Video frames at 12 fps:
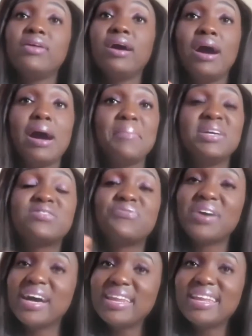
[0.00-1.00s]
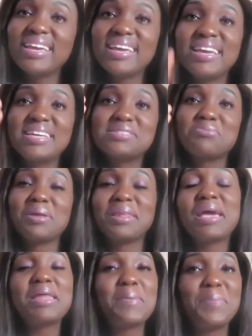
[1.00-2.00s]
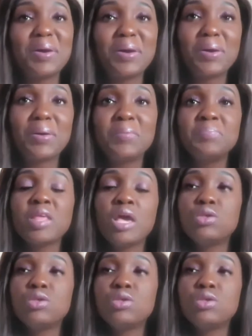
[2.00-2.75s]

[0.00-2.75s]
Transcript: It's funny, it's relatable.